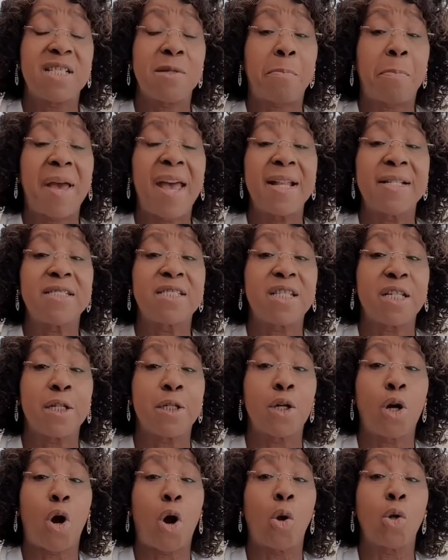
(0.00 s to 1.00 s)

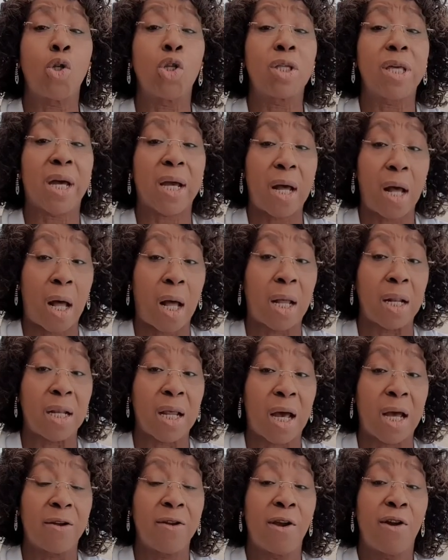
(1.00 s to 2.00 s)
depending on the
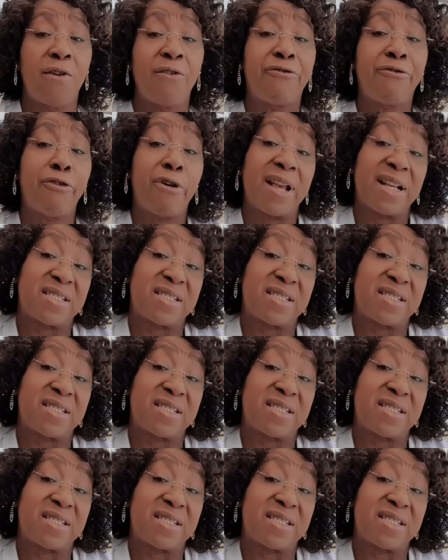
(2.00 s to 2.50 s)
colour. For